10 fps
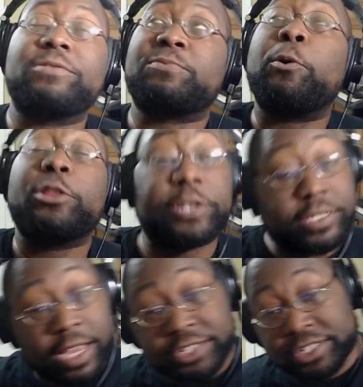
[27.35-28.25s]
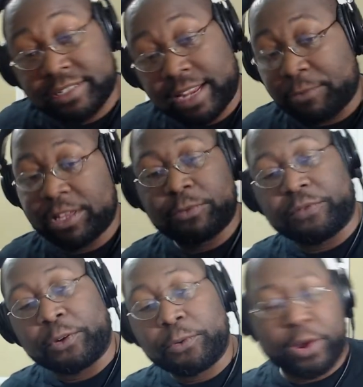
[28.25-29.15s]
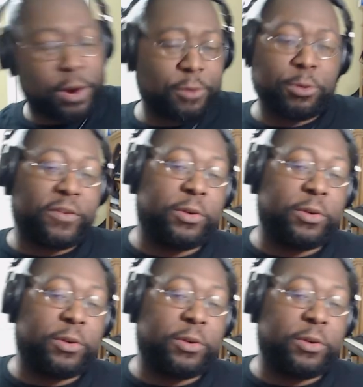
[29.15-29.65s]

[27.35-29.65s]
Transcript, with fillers: spoiler discussion, not really review. We already reviewed